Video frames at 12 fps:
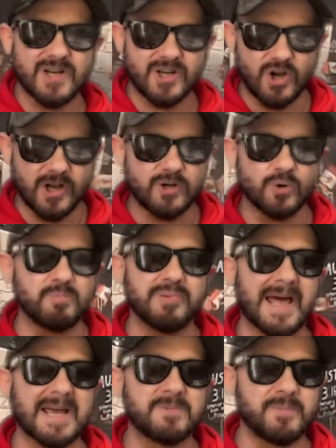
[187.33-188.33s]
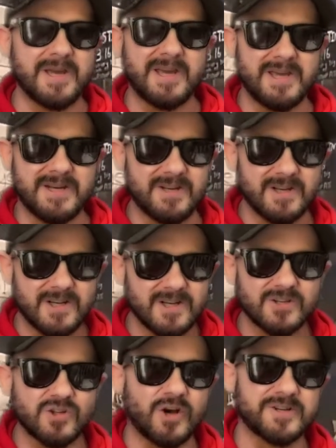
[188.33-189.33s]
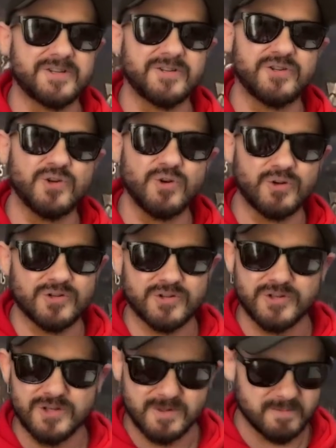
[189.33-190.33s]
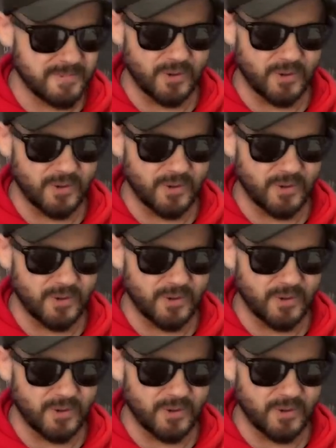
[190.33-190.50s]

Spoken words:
guy called Blackbeard, Tyson Dukes, Bill